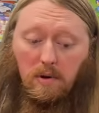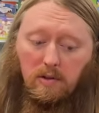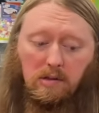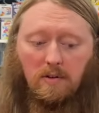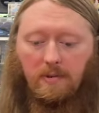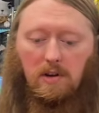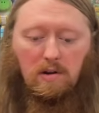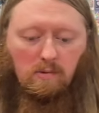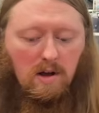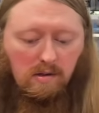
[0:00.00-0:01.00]
other stuff in here
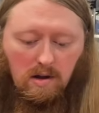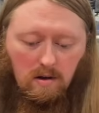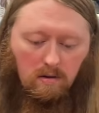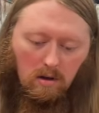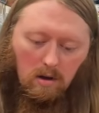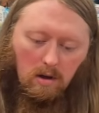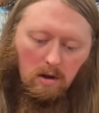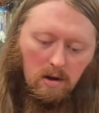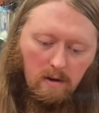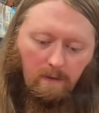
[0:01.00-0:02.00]
as well. So,
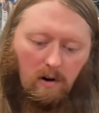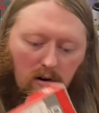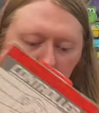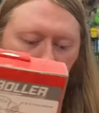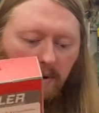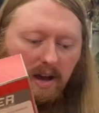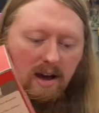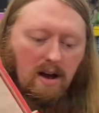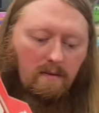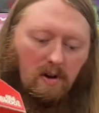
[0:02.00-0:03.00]
first, we
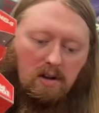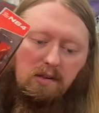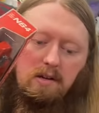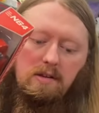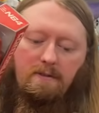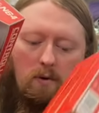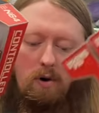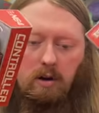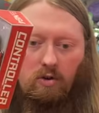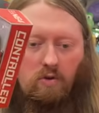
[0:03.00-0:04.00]
have
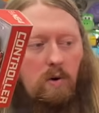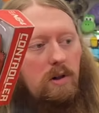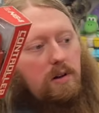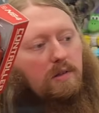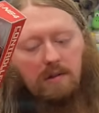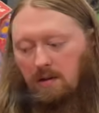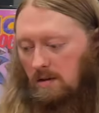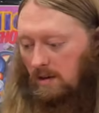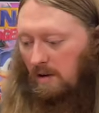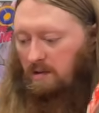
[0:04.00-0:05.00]
N64 controllers.
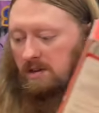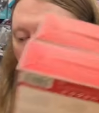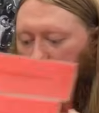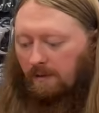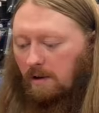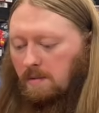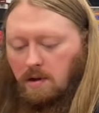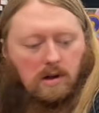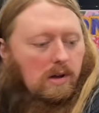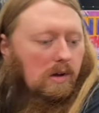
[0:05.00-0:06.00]
There's a ton of them.
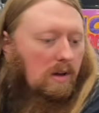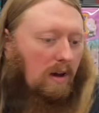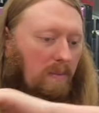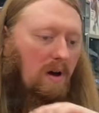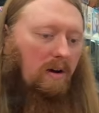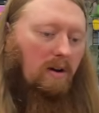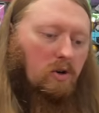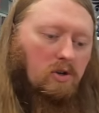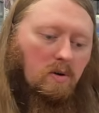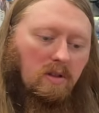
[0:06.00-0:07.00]
I'm not going to
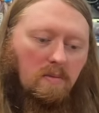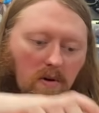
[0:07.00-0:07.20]
show them